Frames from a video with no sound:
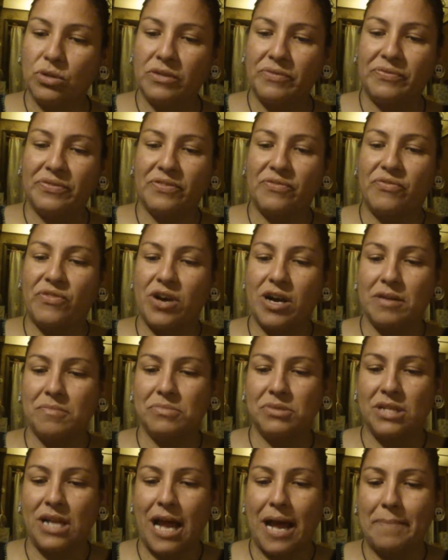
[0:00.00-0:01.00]
Wolf
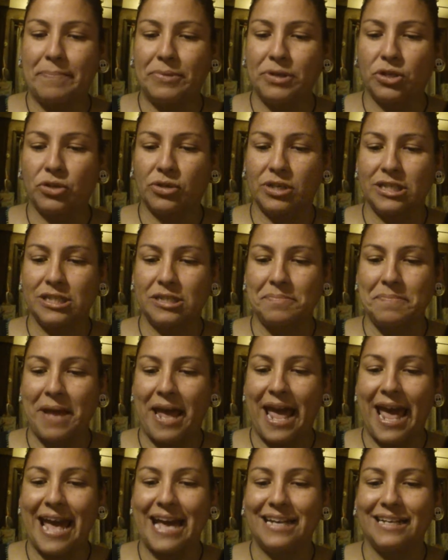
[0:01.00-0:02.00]
Farms Apple Crisp
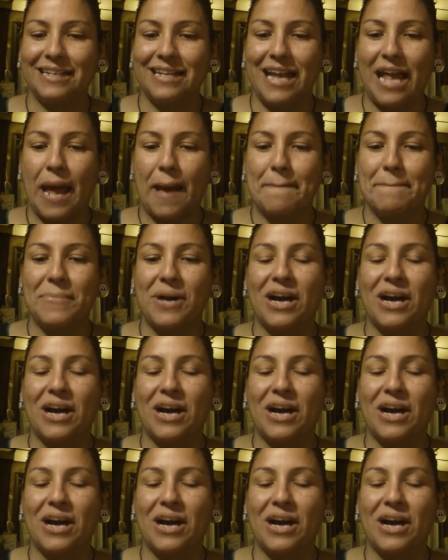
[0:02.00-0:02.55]
Hand and